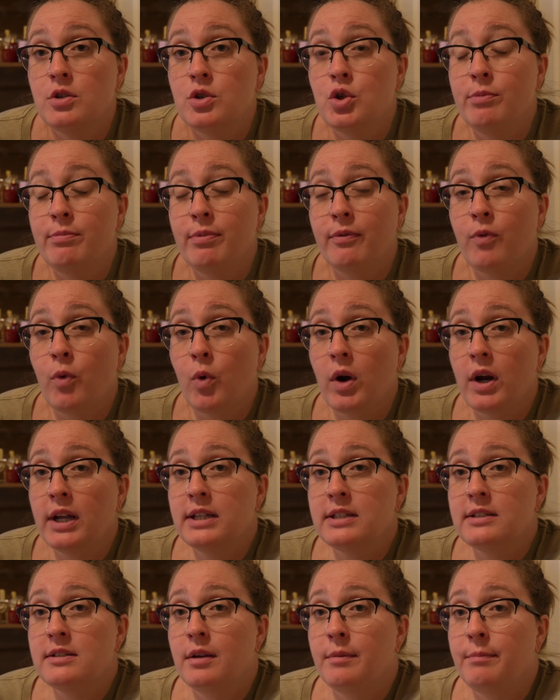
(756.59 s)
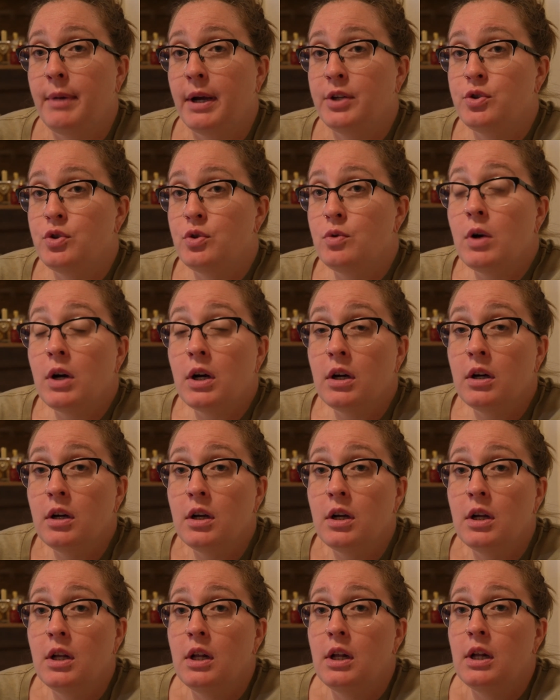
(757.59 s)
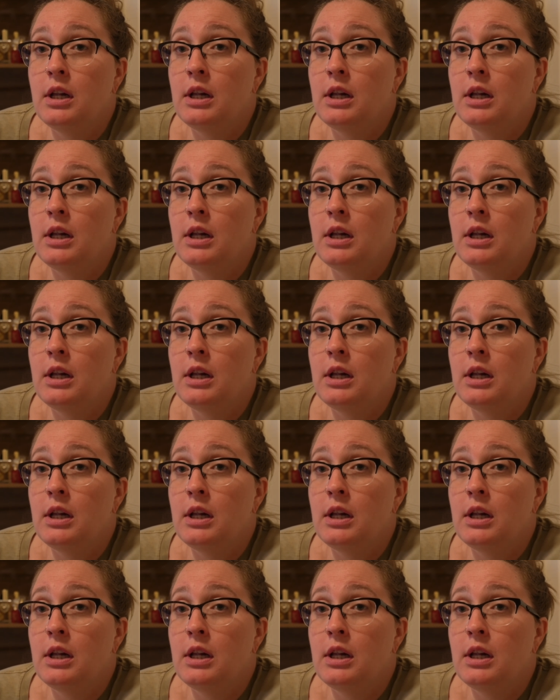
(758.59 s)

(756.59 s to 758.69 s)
dupe for it by Dua.